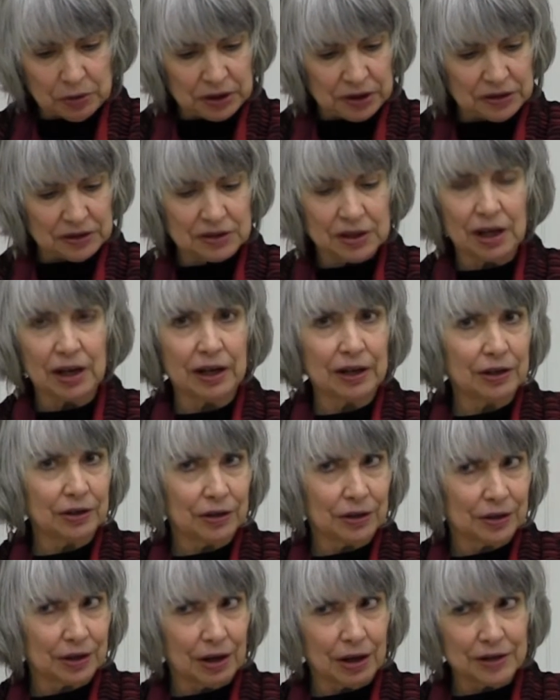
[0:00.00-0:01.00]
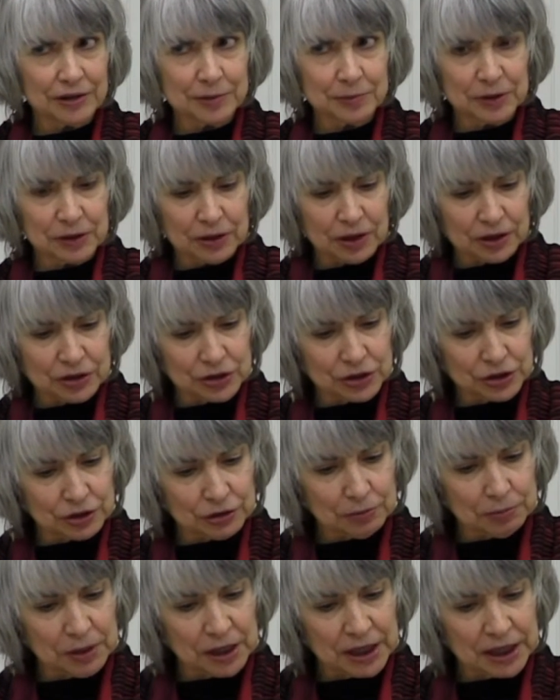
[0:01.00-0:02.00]
an entire
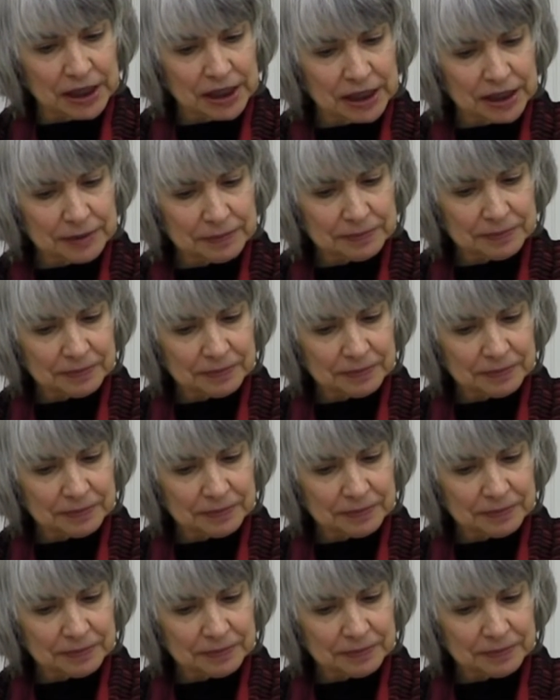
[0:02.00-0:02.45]
cosmological body.